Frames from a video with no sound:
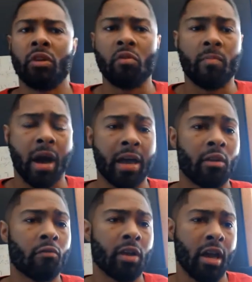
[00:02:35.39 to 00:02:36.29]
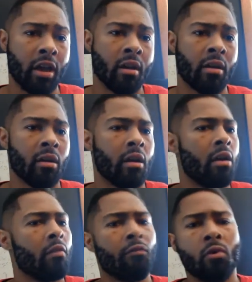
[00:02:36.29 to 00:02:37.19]
You buy it over here
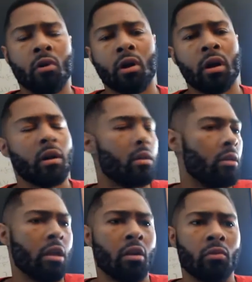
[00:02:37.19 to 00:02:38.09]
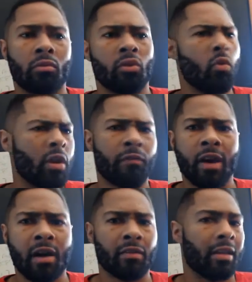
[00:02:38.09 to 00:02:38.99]
for, you know,
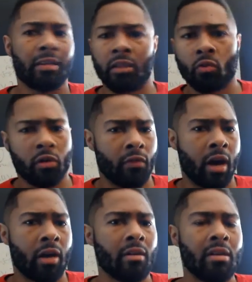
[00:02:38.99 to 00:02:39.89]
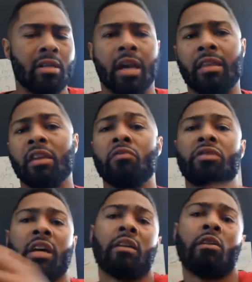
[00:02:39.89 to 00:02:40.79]
twenty-five, I think I said twenty-five, and then you
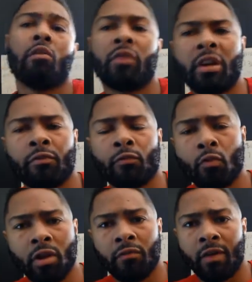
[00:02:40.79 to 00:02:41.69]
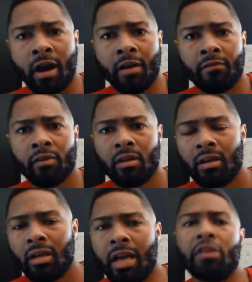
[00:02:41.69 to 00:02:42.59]
sell it over here for forty-five.
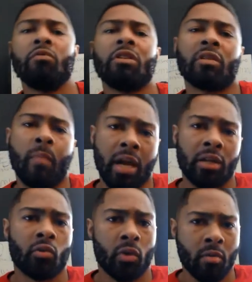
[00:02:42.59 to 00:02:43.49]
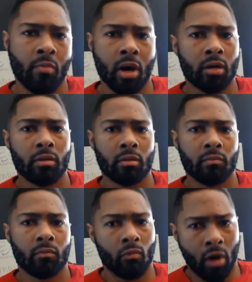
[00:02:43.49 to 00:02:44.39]
And you just made twenty bucks,
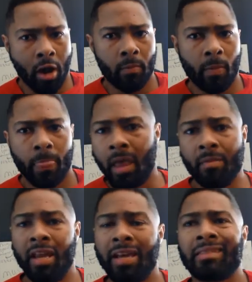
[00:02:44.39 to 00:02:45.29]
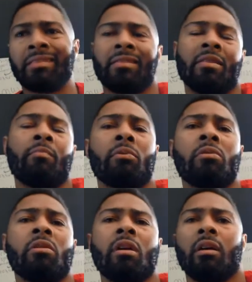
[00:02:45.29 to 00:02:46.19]
right? I mean, that's as
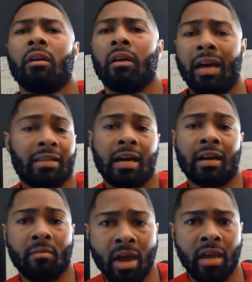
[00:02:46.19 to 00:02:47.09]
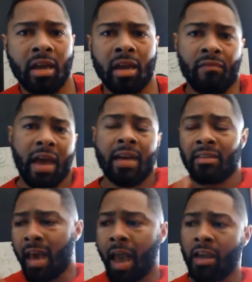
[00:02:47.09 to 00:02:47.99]
simple as I can make it, and
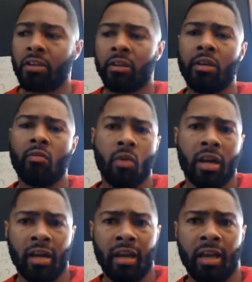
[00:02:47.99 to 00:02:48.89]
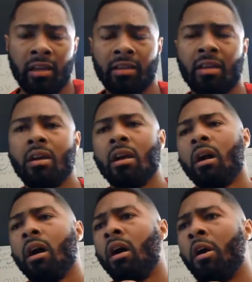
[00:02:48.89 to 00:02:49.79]
that's actually what it is.
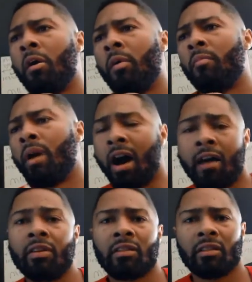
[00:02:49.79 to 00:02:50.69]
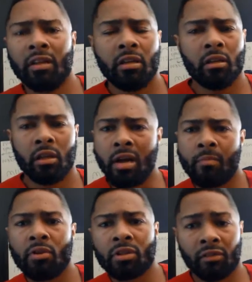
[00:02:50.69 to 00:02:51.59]
Um, obviously, the
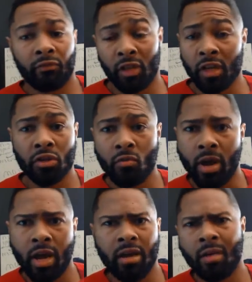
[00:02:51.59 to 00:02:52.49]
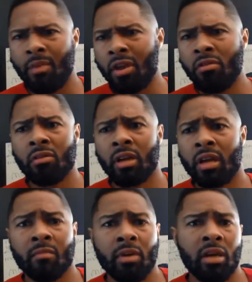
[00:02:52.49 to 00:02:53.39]
numbers can fluctuate. I mean, you
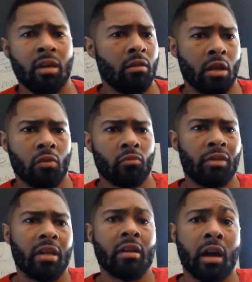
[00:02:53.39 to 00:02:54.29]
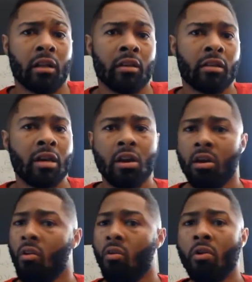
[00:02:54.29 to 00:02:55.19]
could, it could be, you know, ten dollars,
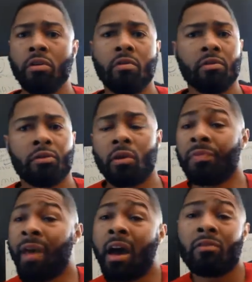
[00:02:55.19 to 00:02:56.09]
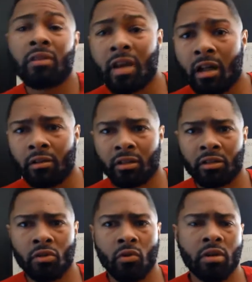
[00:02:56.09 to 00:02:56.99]
or you can throw a thousand dollars
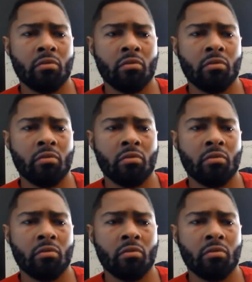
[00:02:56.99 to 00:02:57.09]
into it.